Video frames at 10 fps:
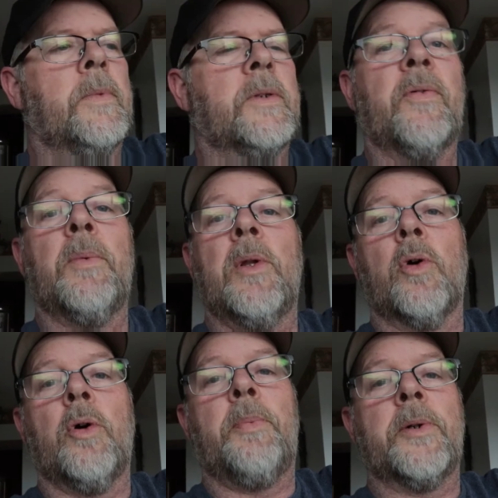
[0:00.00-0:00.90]
It's from a
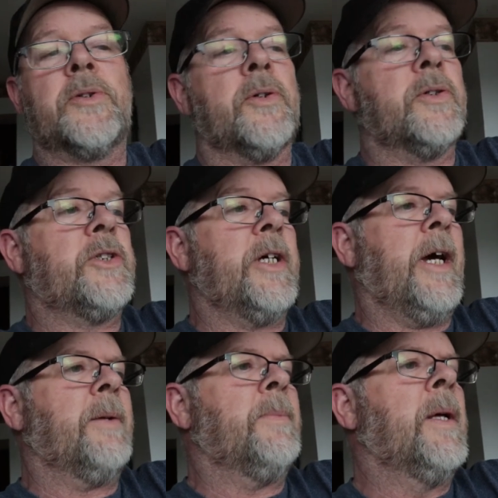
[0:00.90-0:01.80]
local butcher in
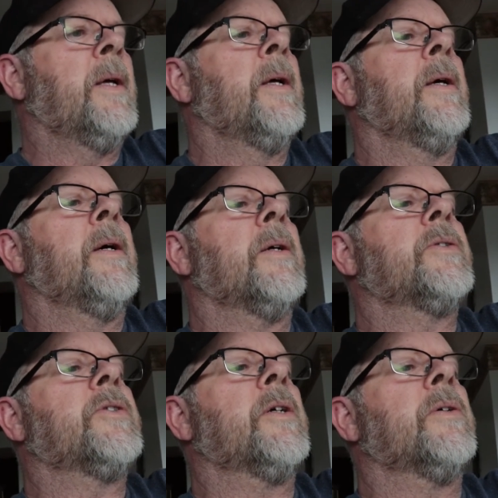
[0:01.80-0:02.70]
Chatham.
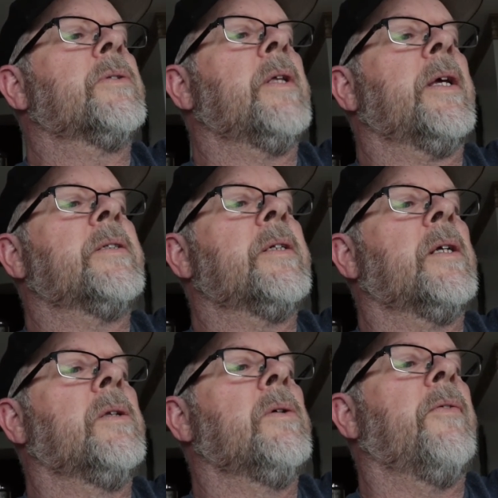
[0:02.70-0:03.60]
Schenkel's Legacy
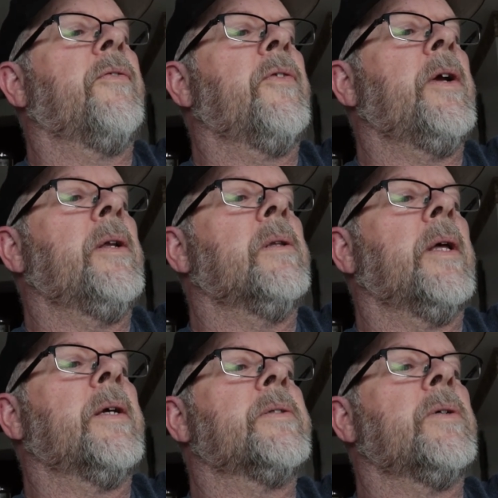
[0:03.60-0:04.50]
Gluten-Free
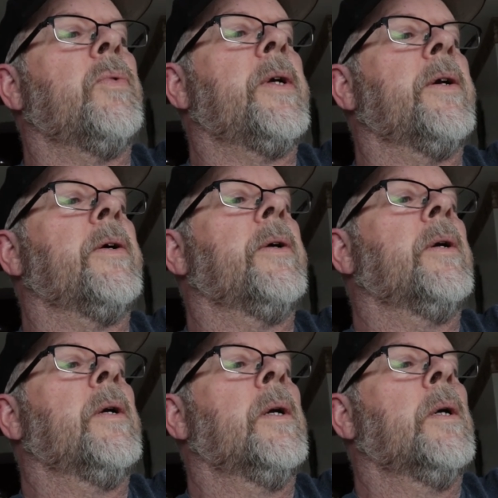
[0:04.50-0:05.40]
Legacy Wiener.
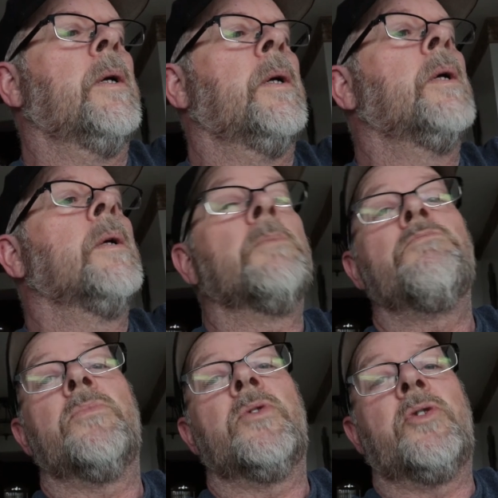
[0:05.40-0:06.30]

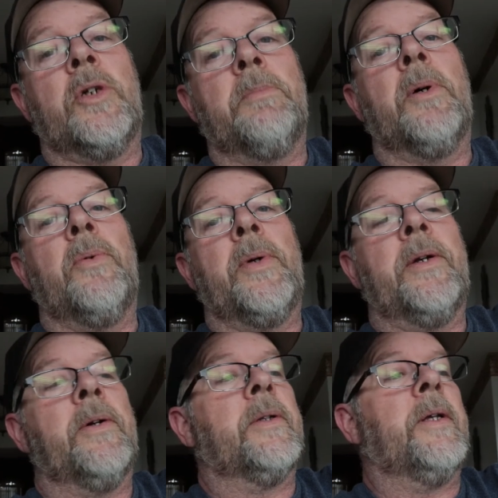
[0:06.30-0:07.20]
Jumbo
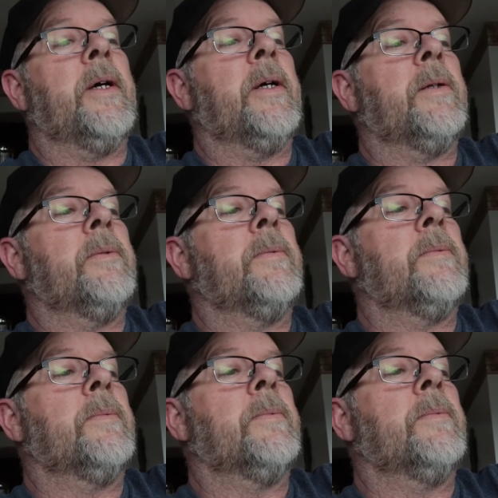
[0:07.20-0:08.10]
wiener at that.
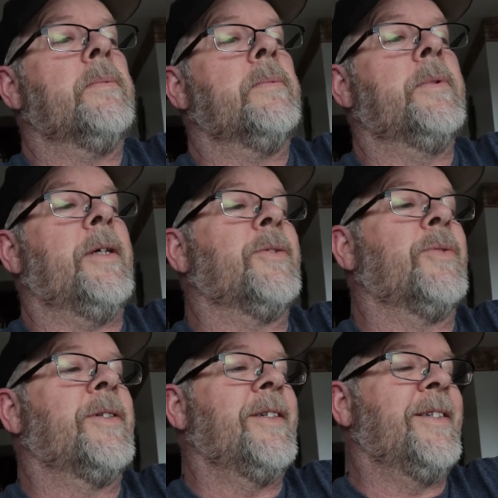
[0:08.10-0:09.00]
That's
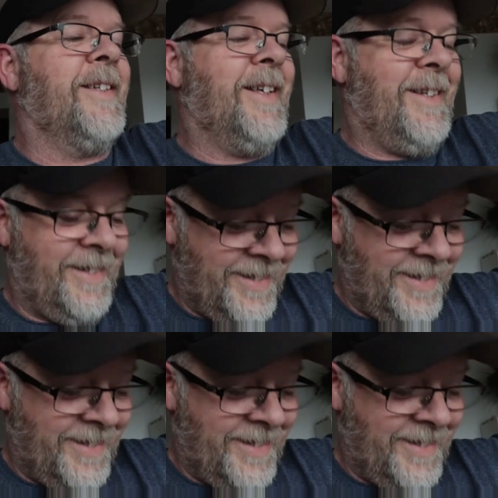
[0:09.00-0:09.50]
what she said.